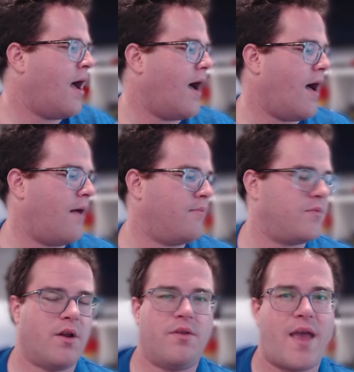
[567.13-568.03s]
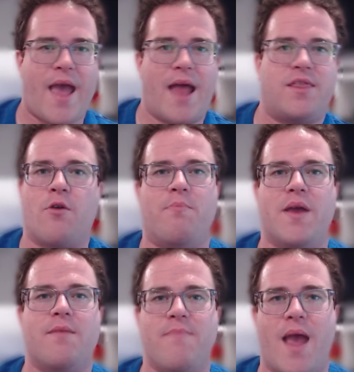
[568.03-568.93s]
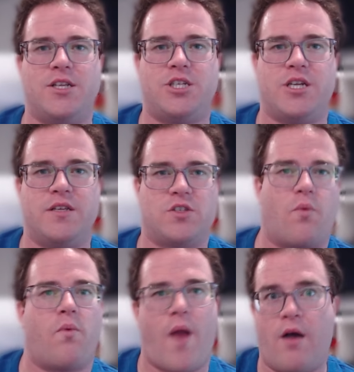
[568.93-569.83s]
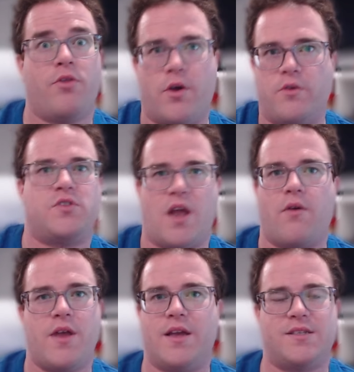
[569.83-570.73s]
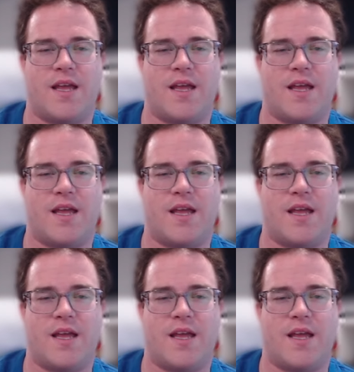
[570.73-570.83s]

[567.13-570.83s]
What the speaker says: they had their big mansions around those areas,